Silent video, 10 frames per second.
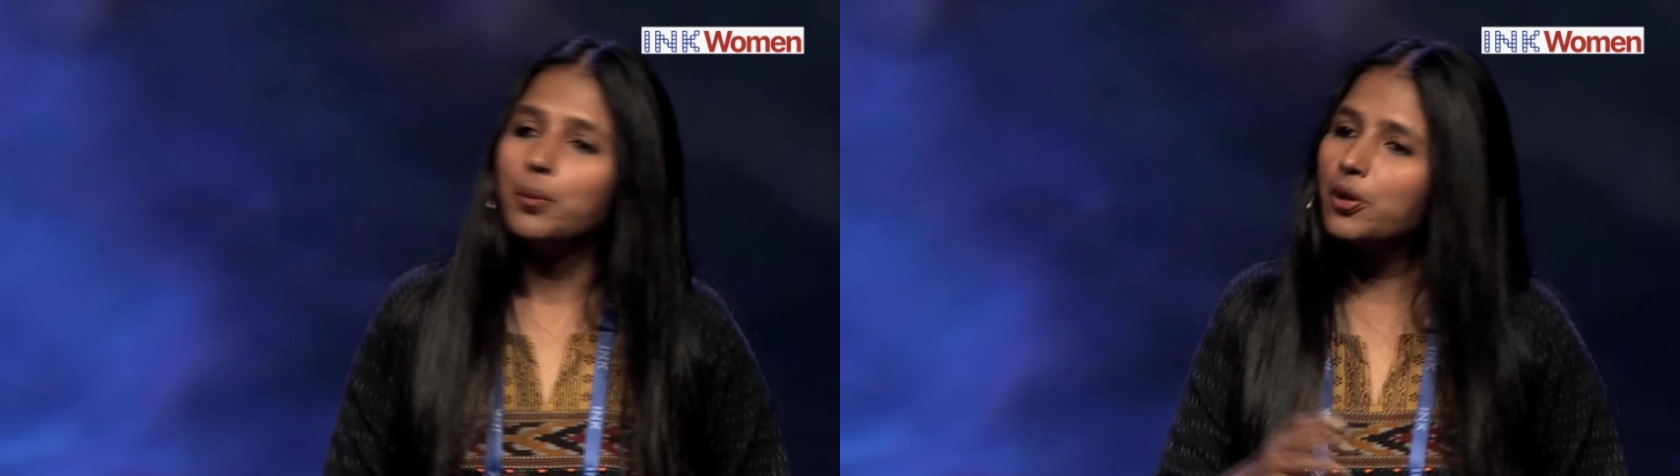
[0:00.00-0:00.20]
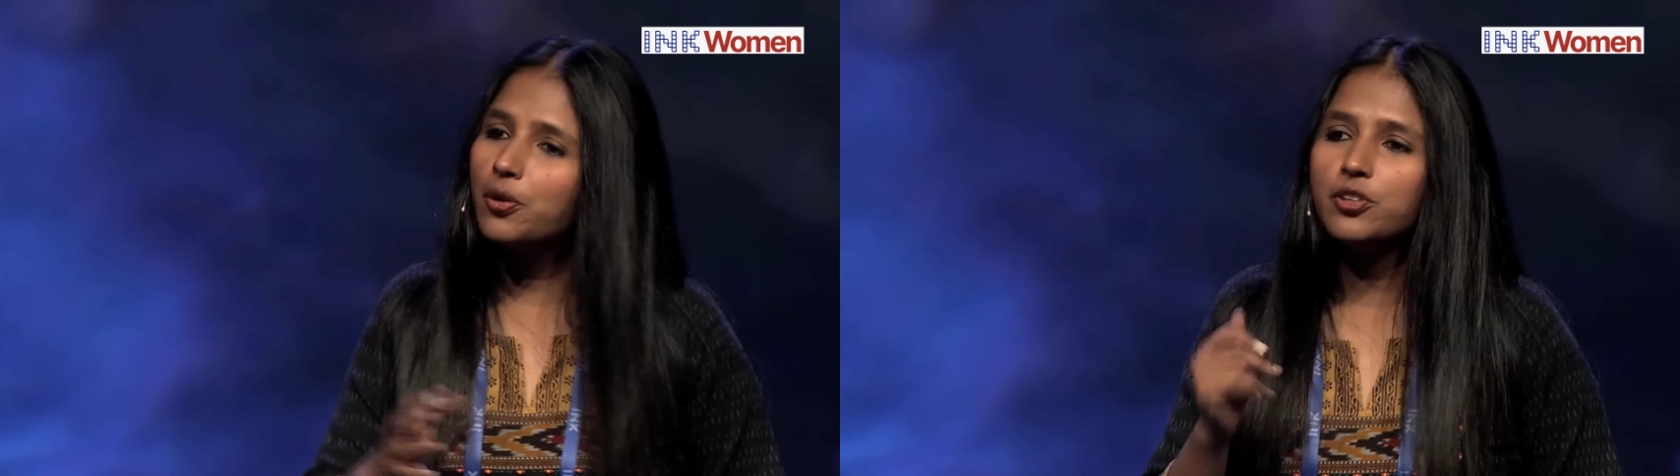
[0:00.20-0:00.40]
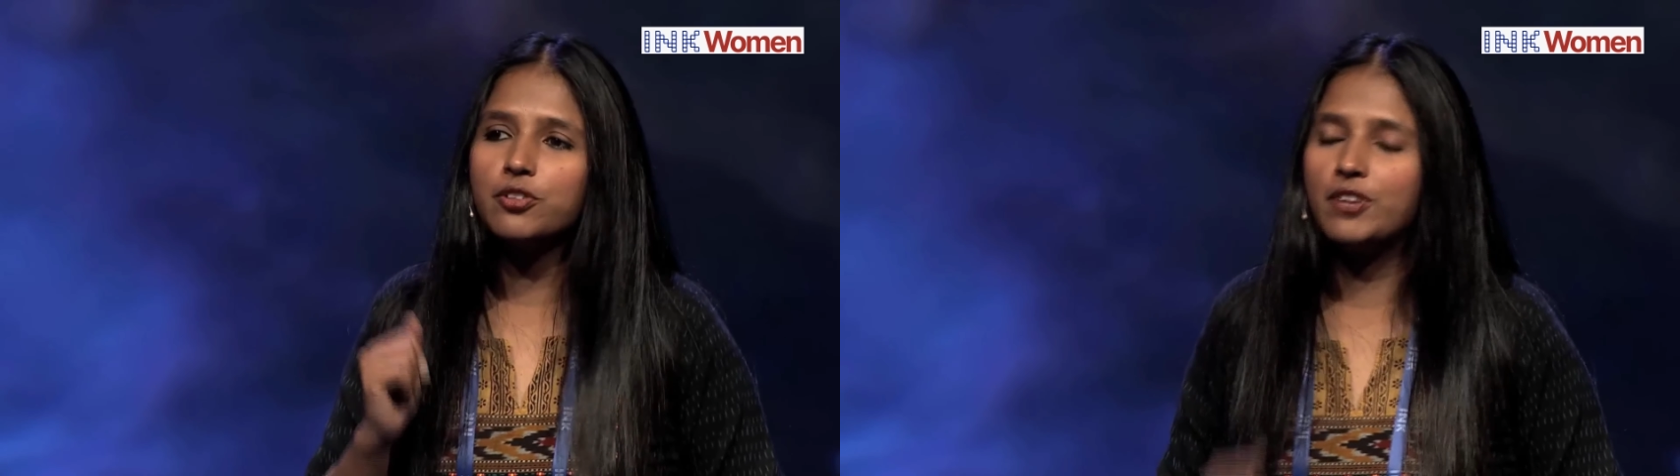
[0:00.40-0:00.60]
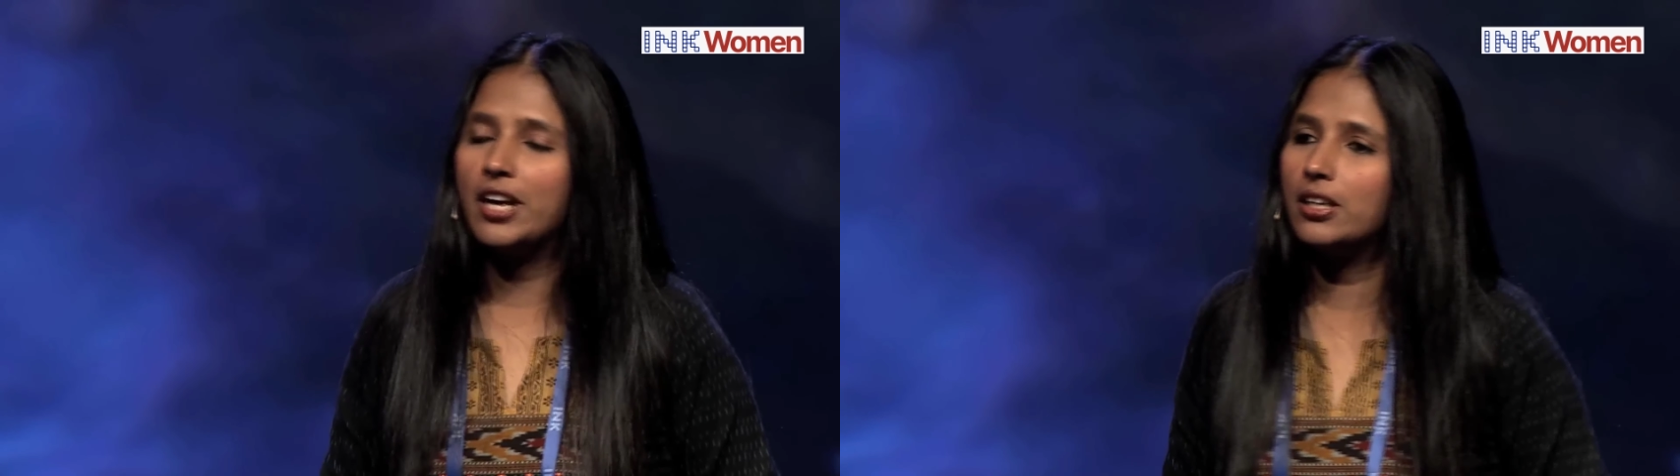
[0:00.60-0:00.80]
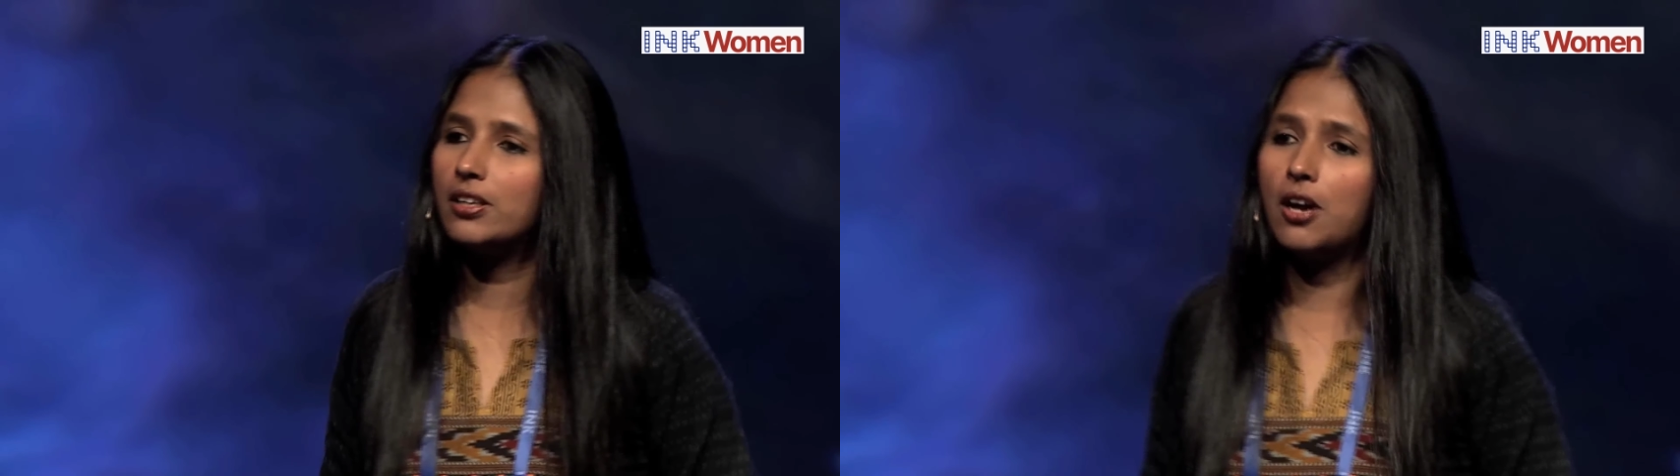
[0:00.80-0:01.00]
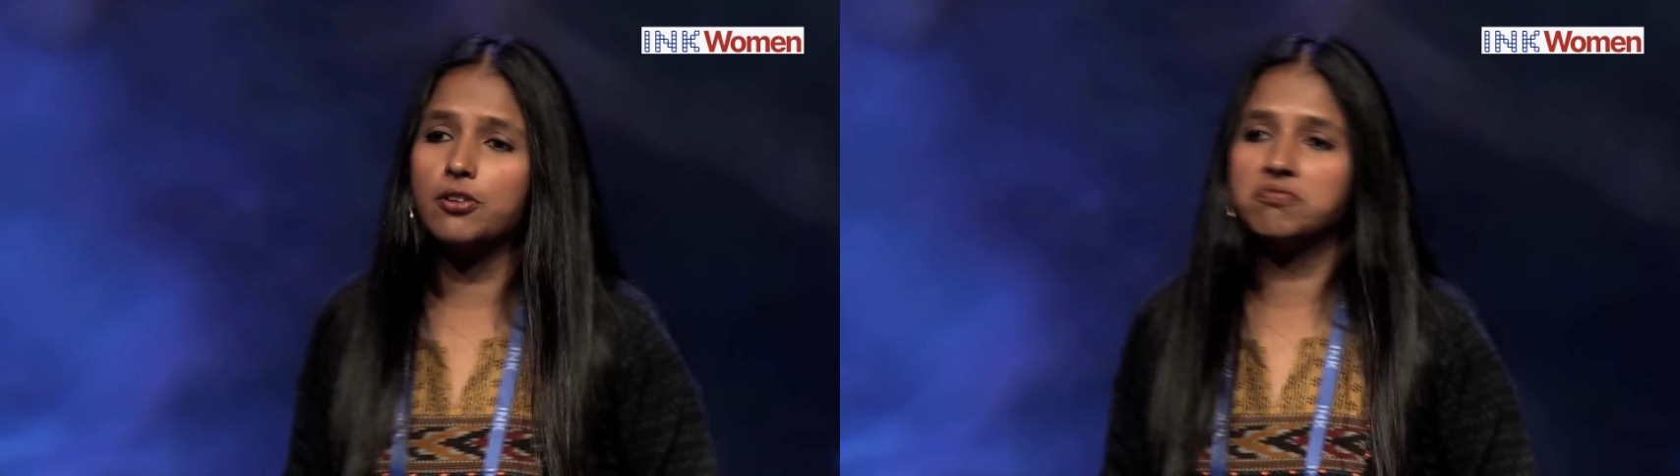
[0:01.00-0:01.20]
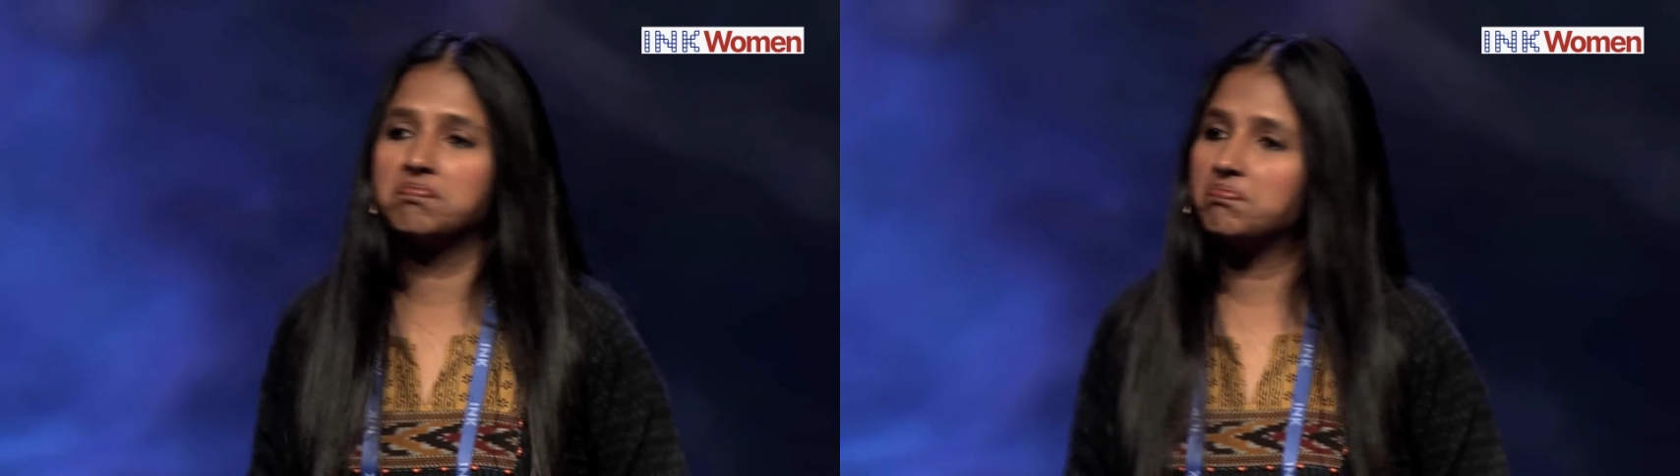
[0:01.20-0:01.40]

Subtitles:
we're going to find out